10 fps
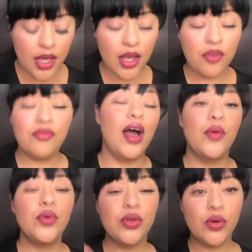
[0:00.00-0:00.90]
if I
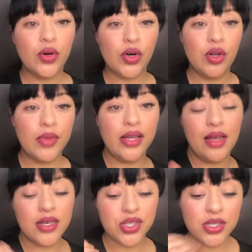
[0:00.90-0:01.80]
would go curl my
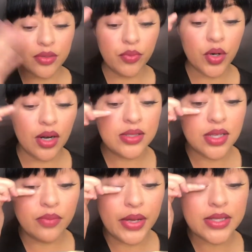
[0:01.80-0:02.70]
lashes and put on
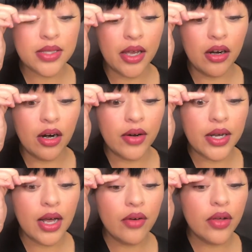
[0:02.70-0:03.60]
some mascara right
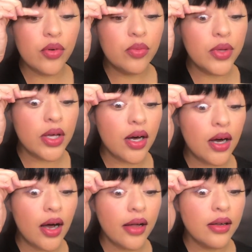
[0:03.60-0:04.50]
now, it would be a
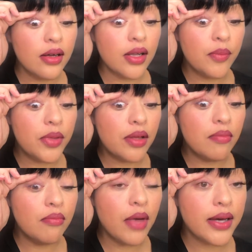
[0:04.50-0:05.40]
hot, clumpy
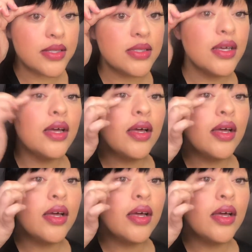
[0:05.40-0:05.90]
mess